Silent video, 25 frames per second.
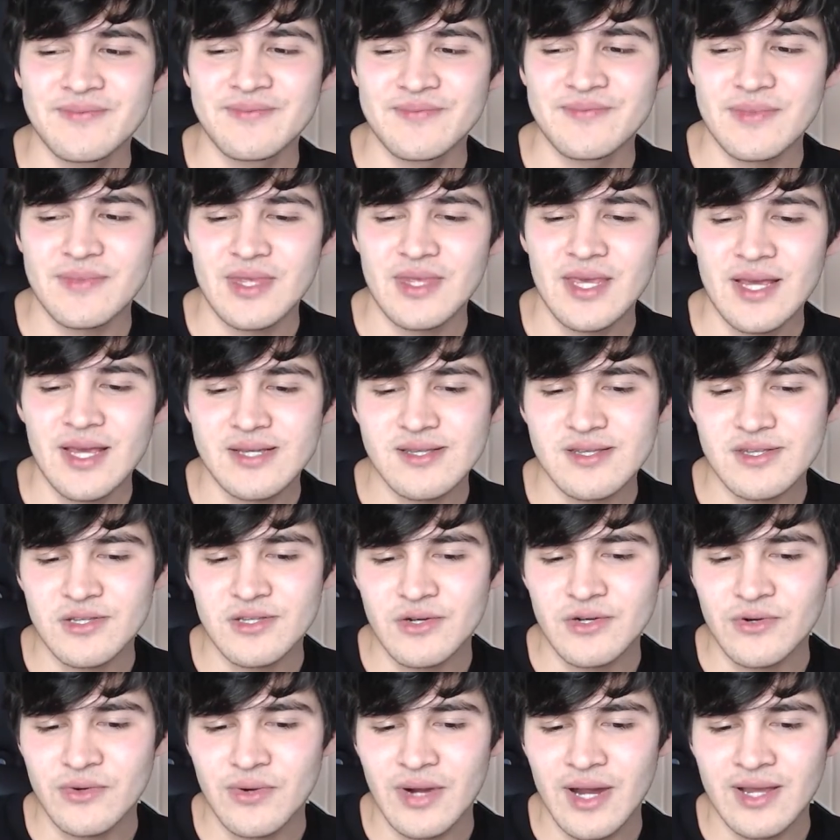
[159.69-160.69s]
yeah,
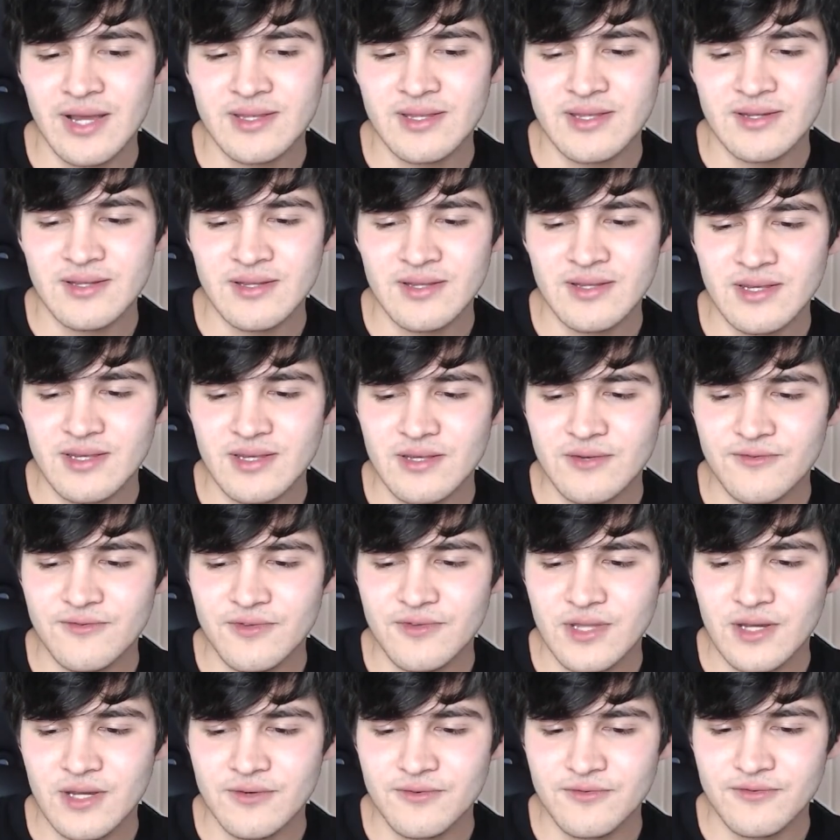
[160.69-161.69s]
so I didn't give
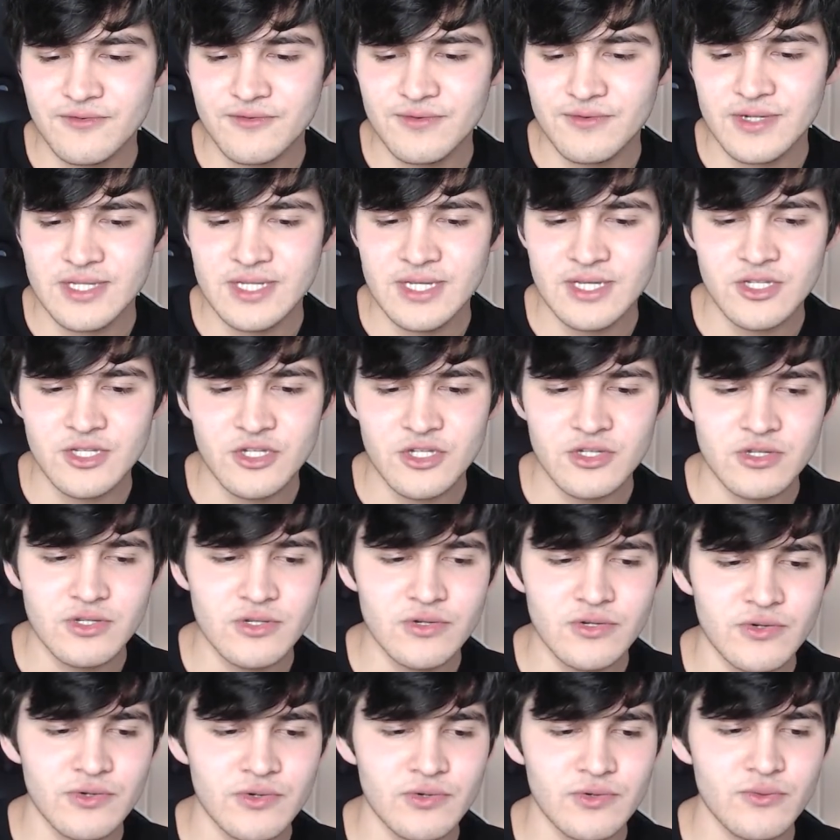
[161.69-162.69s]
enough attention
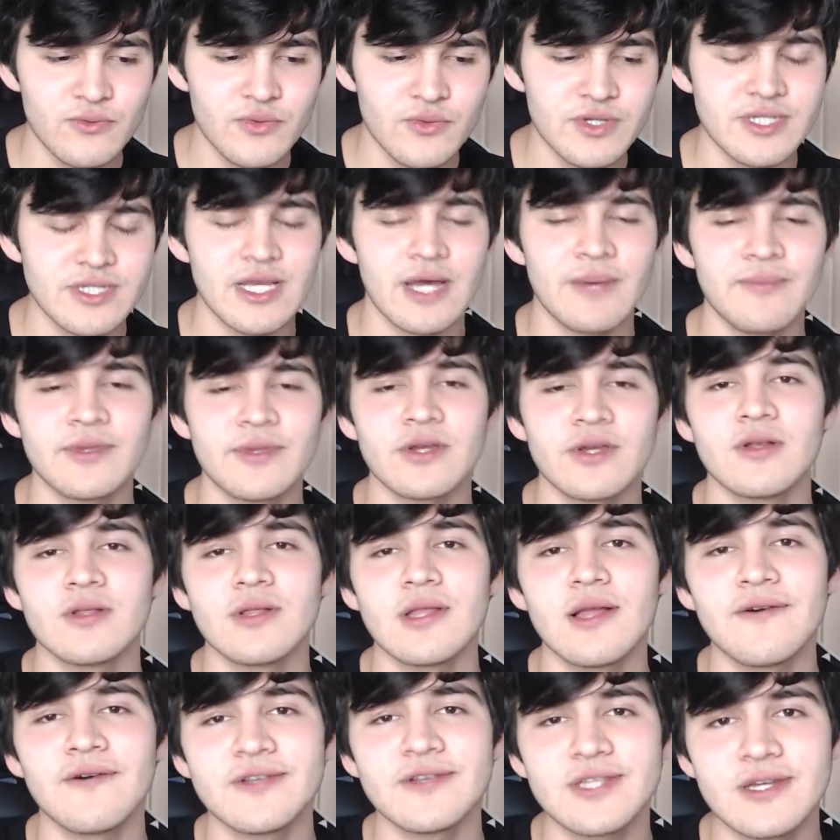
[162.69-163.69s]
to what's happening on
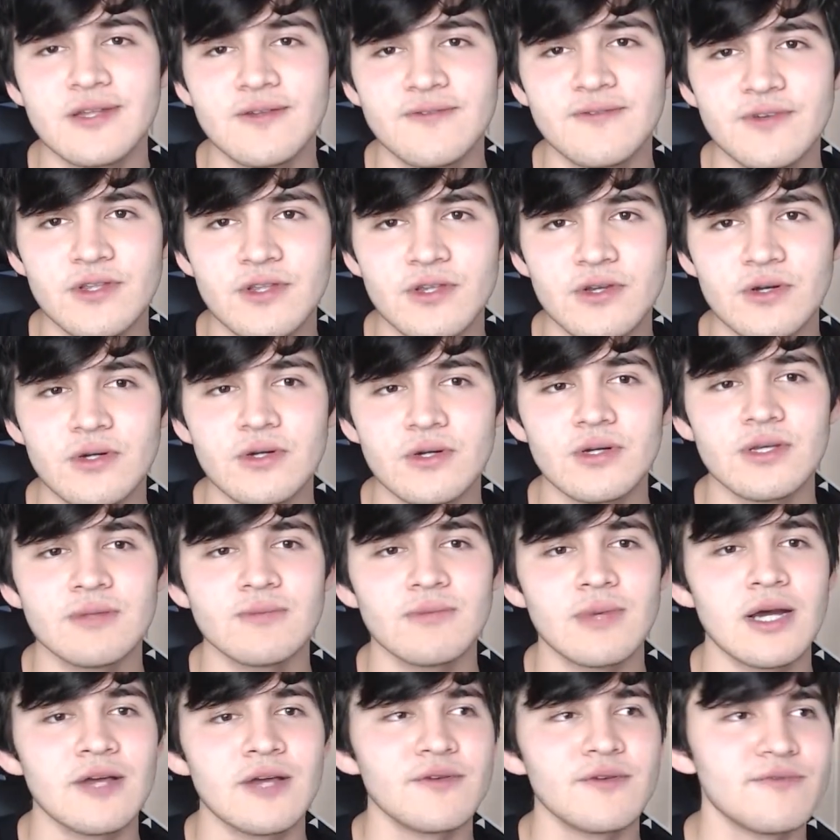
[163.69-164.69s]
Levitate video, in
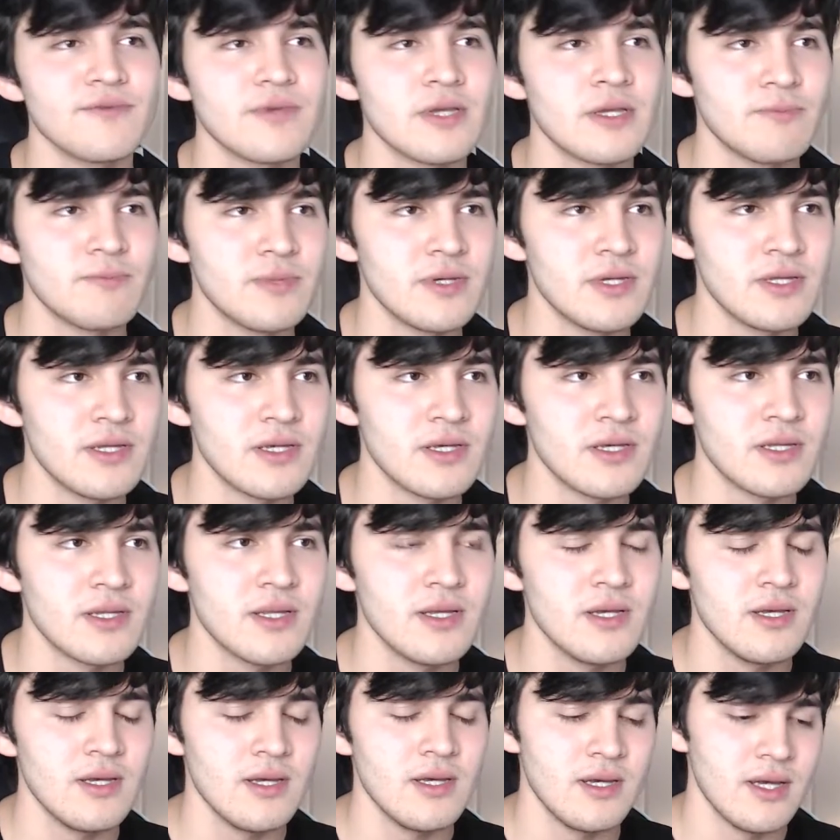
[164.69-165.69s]
my opinion,
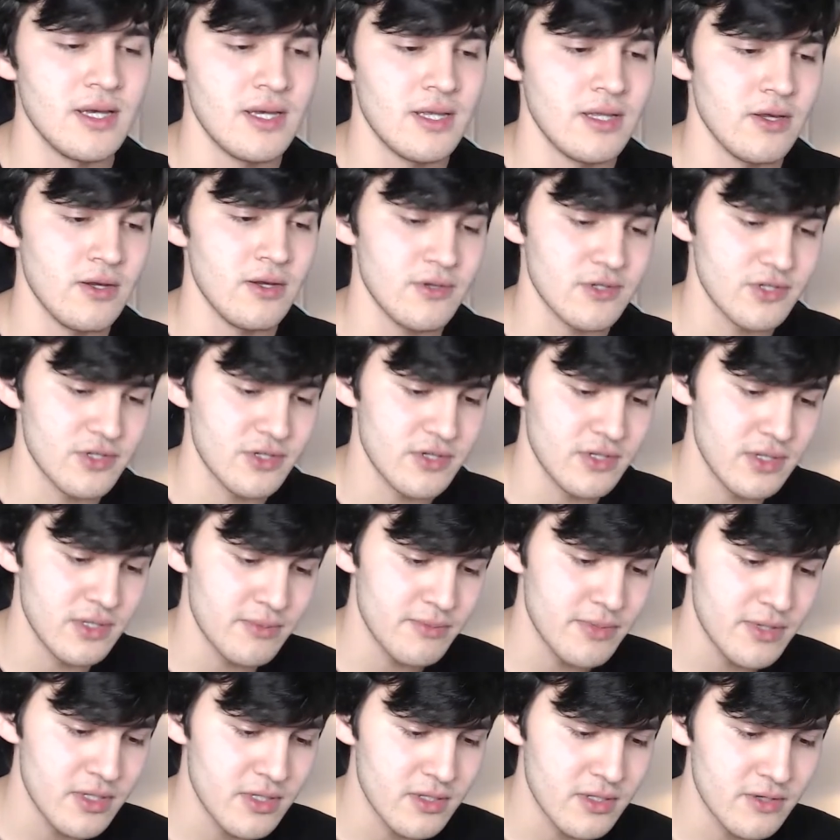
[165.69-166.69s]
and also in the
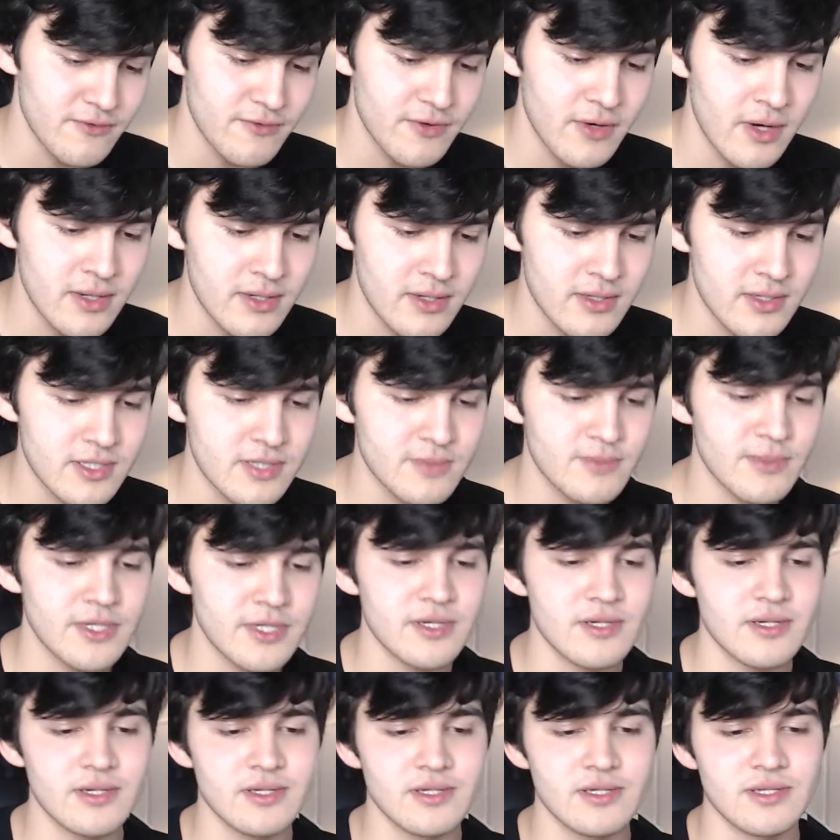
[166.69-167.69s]
opinion of others,
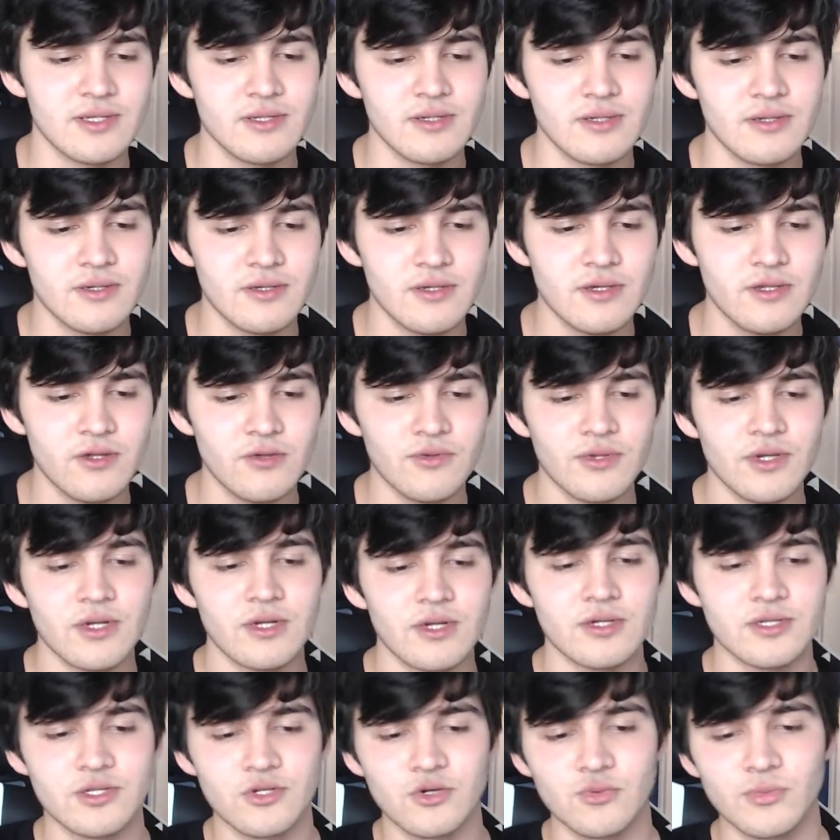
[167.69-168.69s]
because there are
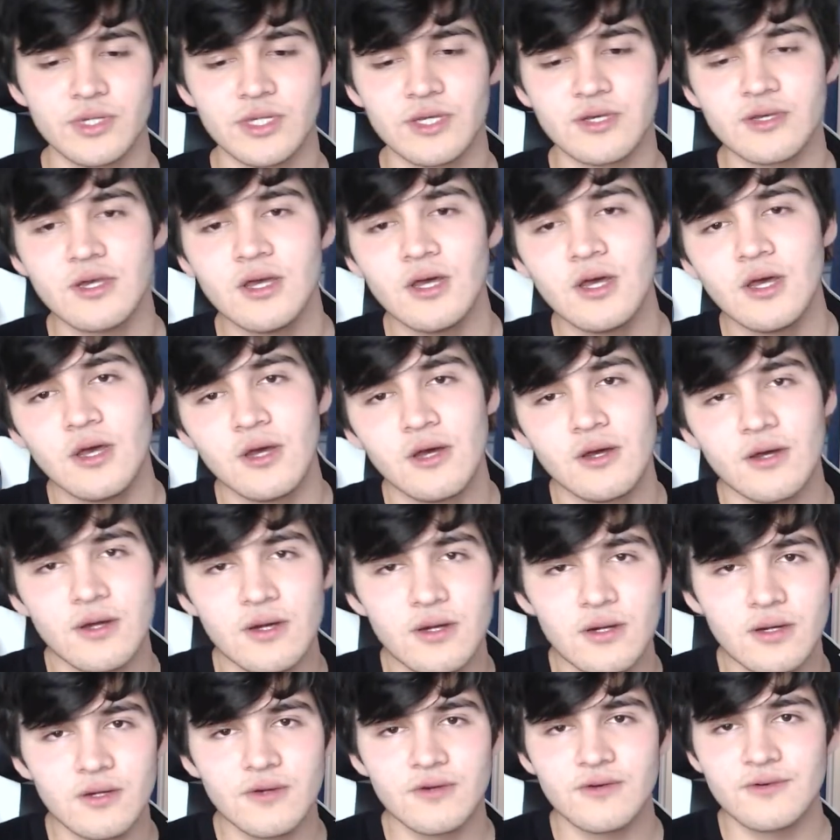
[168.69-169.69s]
so many
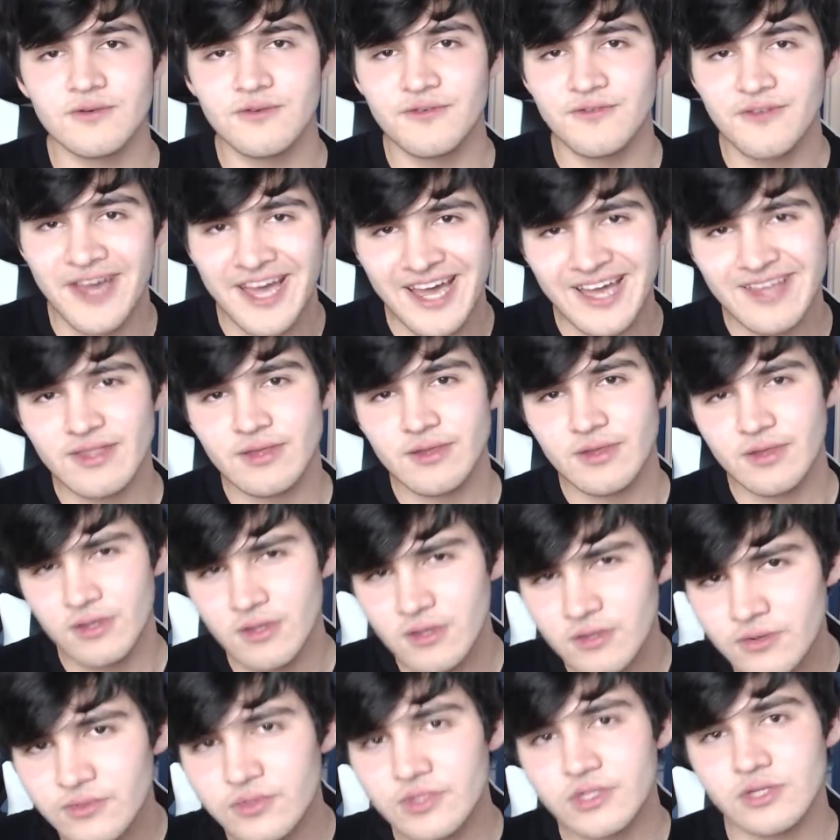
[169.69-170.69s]
fan
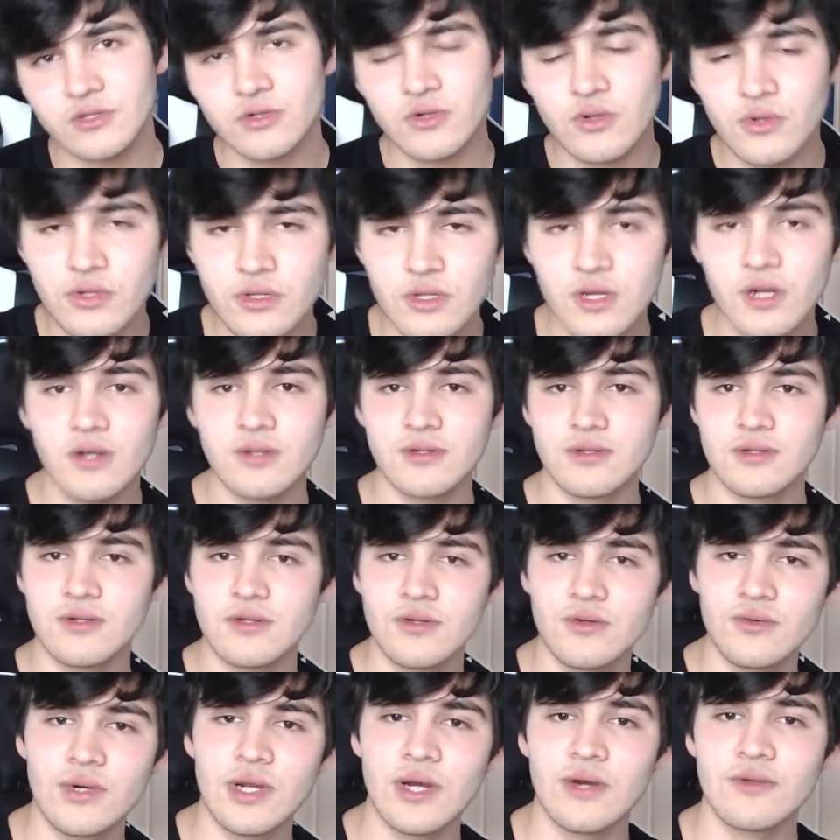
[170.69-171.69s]
theories going on
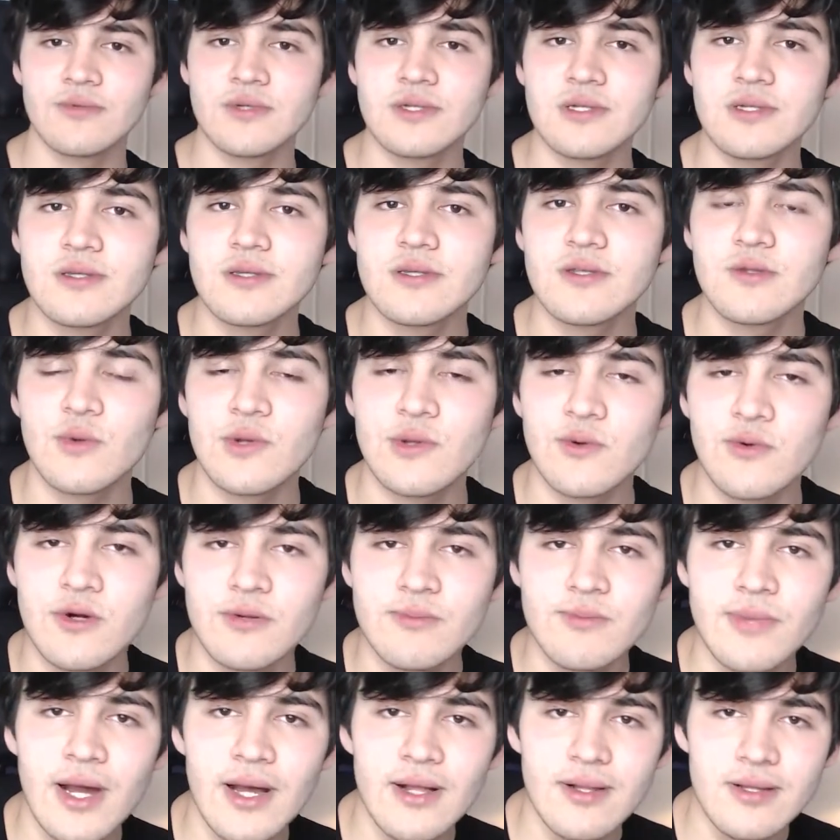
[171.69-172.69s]
around this 21
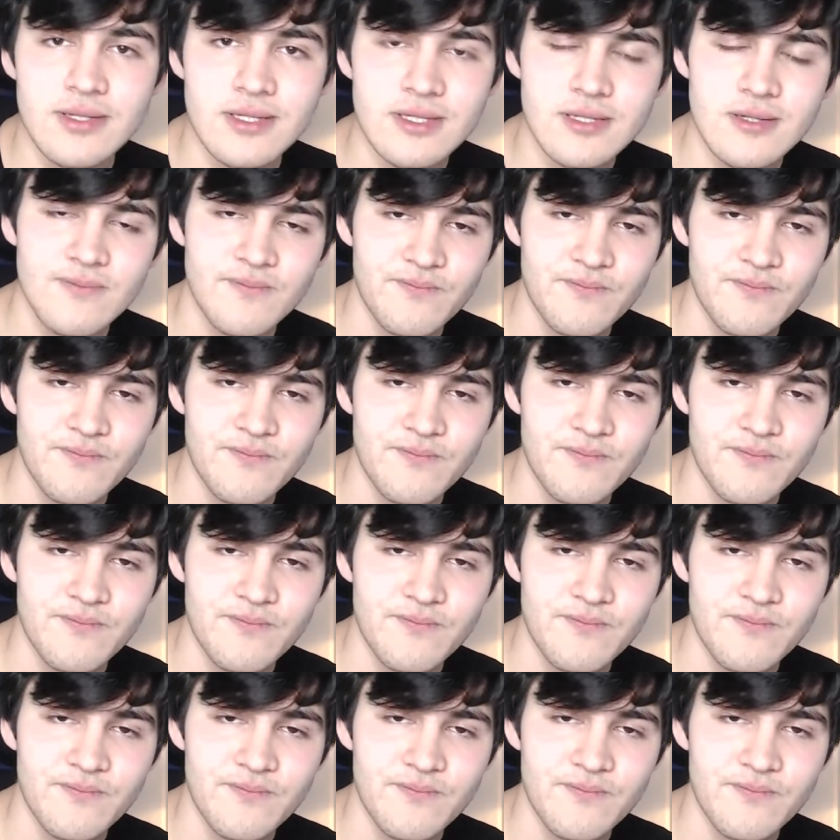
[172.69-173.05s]
Pilots